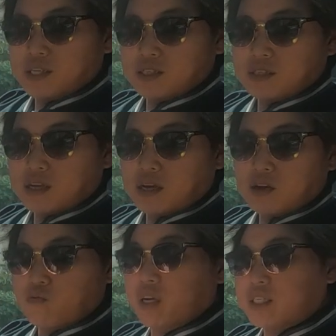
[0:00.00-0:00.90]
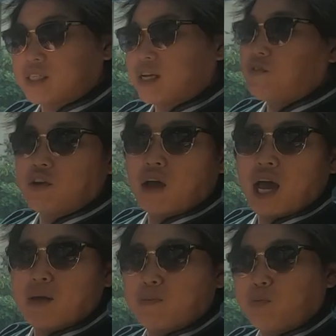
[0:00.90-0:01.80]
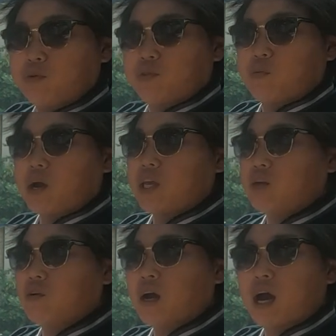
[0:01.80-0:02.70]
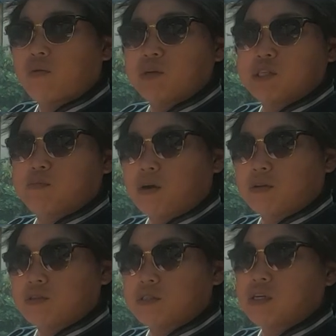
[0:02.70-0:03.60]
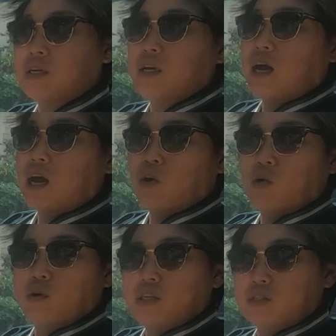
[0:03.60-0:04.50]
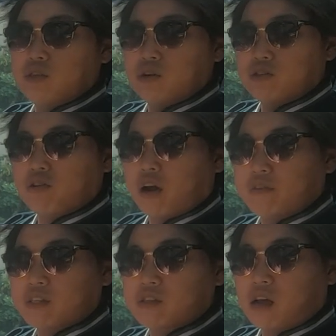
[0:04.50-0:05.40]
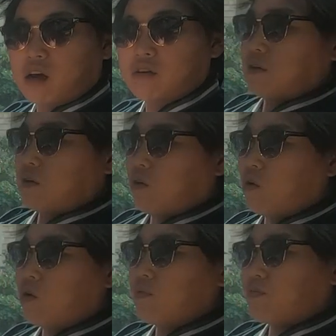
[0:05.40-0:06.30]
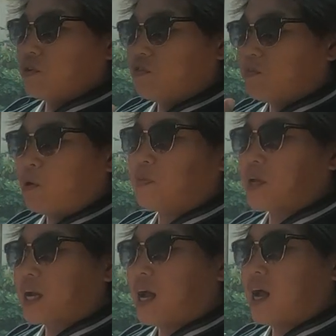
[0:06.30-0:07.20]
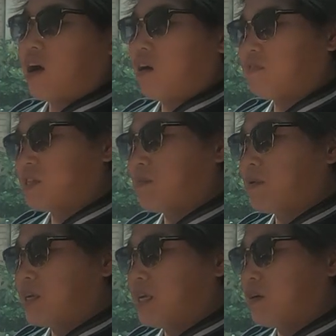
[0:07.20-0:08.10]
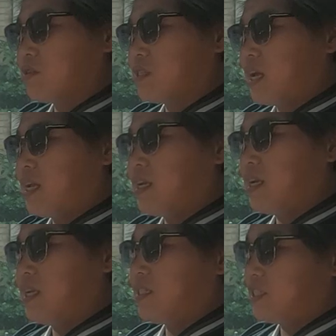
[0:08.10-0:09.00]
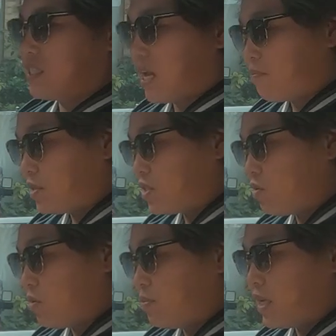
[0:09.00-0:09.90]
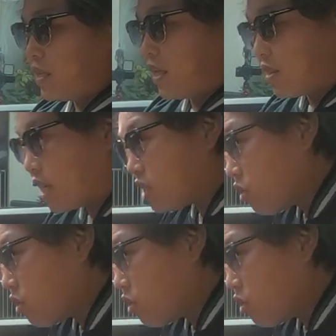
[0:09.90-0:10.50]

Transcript: this reset. If you're not happy with the way your car responds according to your driving style, or you've bought the car off somebody else and it just happens to appear that their